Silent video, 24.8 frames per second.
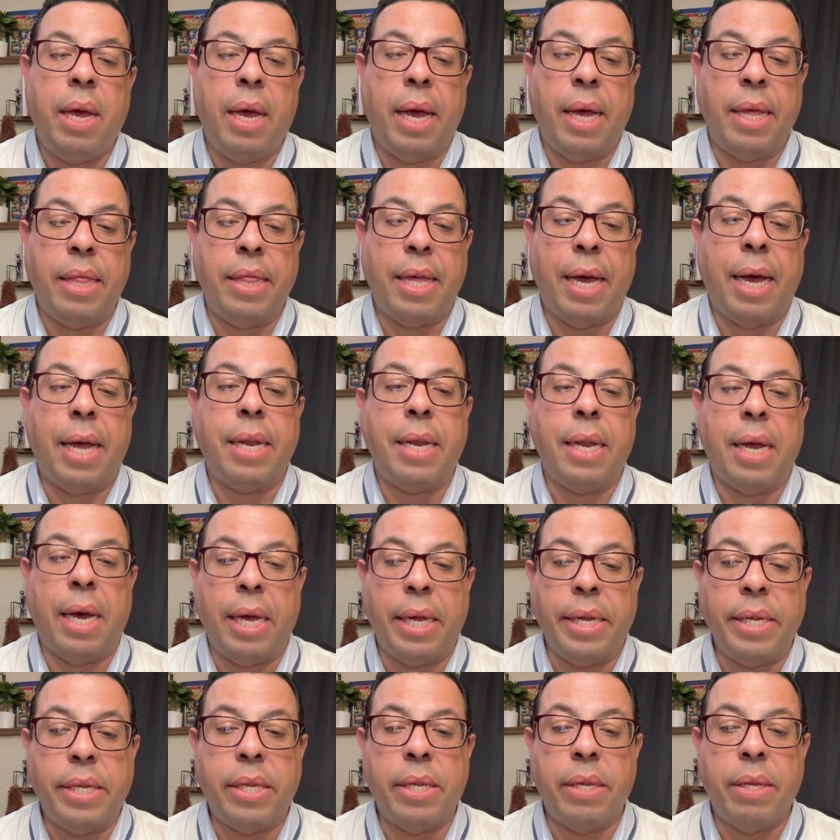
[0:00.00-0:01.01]
And that
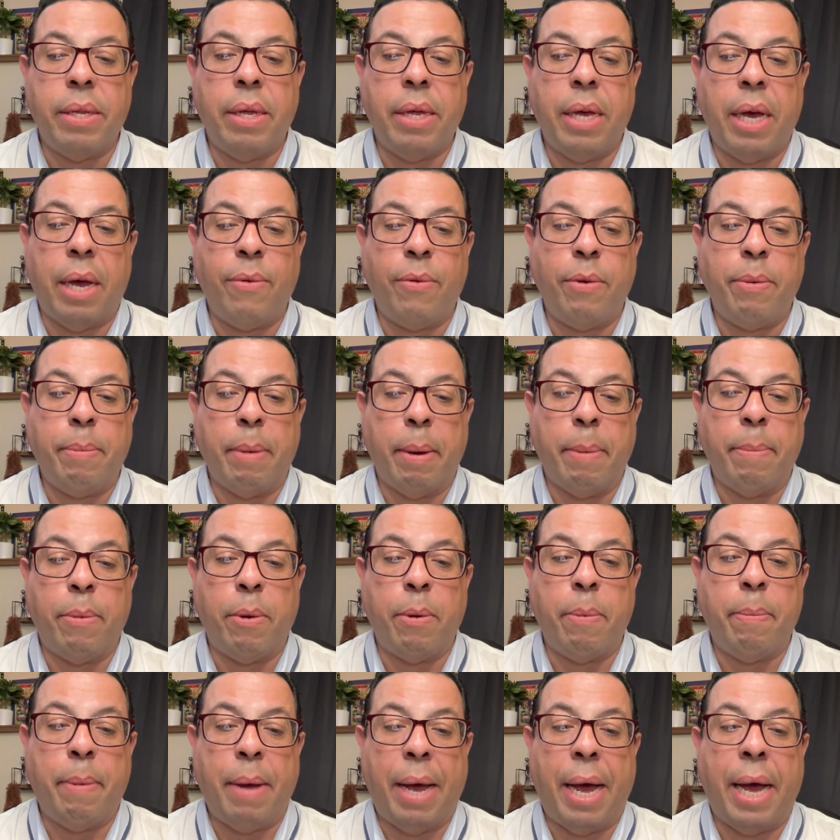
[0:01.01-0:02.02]
night, I
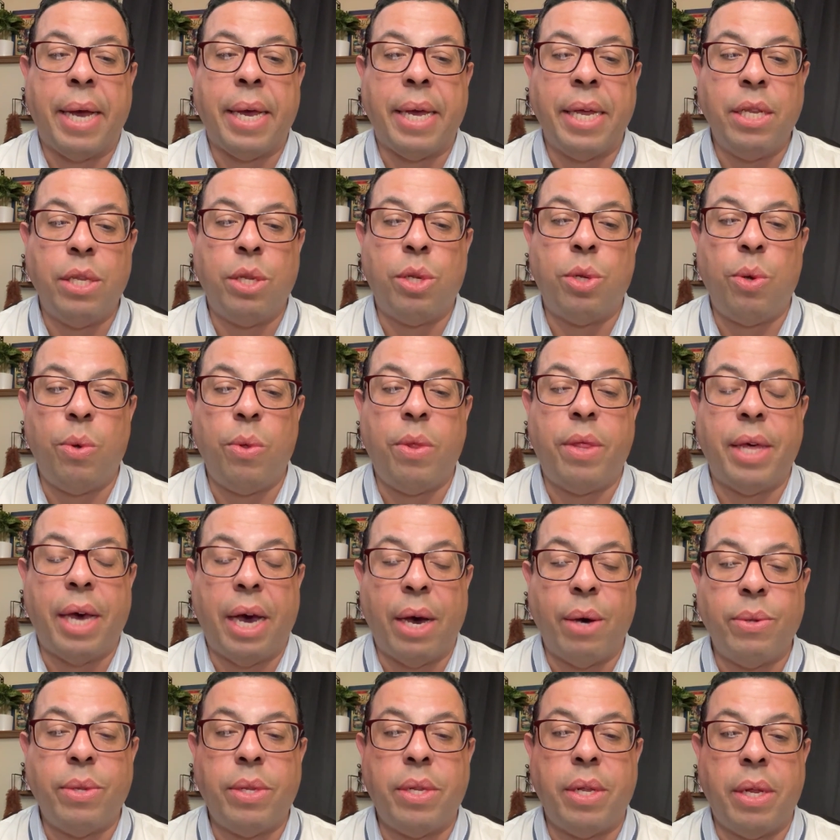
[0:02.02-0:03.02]
remember back in
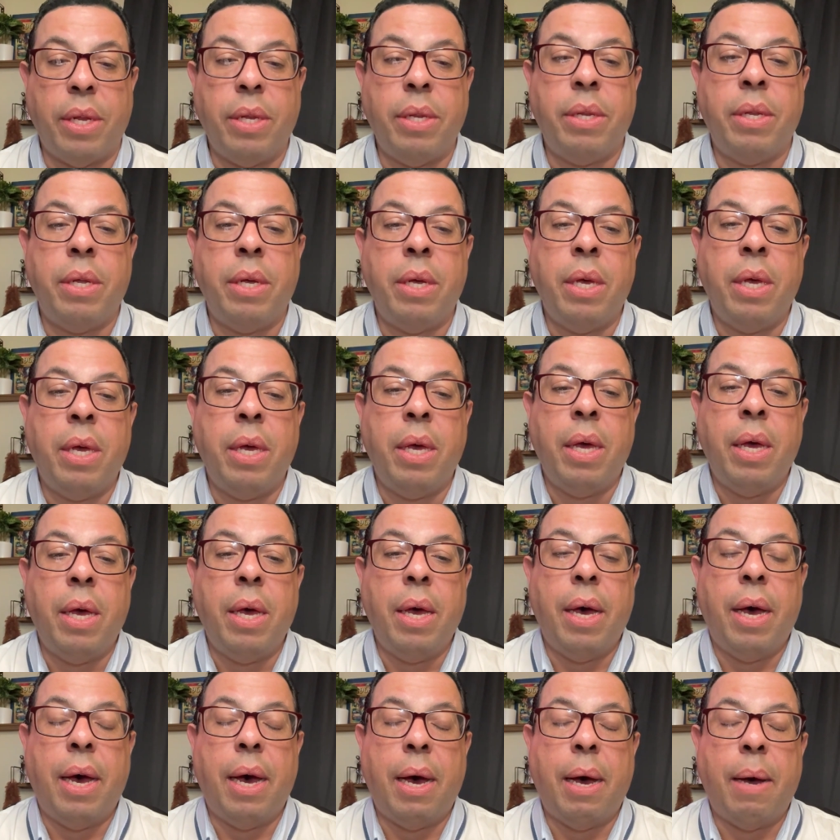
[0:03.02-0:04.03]

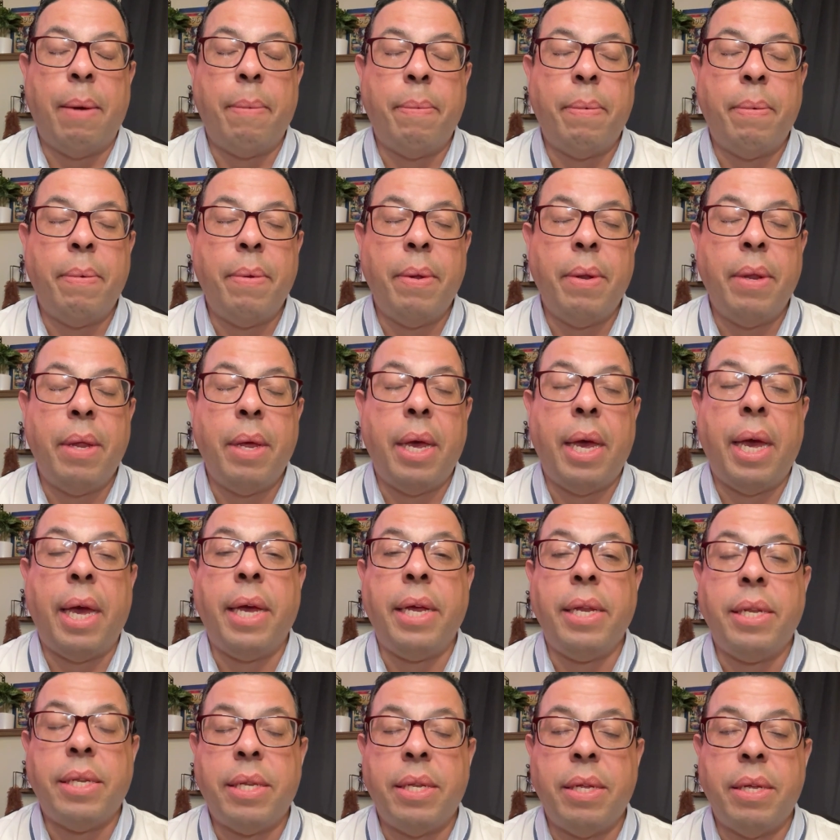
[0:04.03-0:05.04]

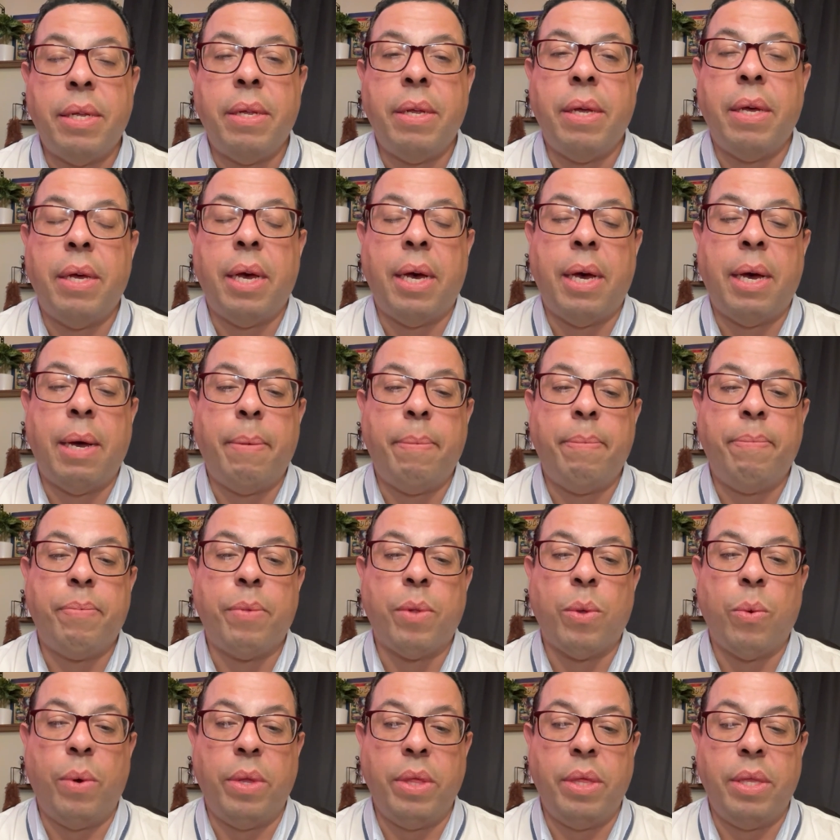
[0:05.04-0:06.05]
2008
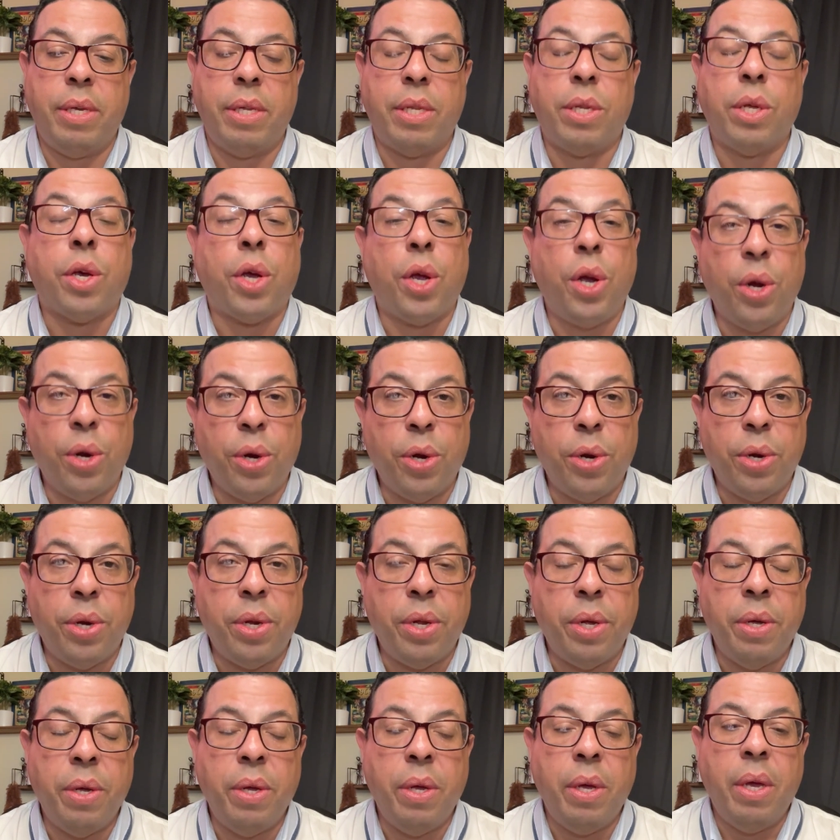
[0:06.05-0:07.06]
when this occurred.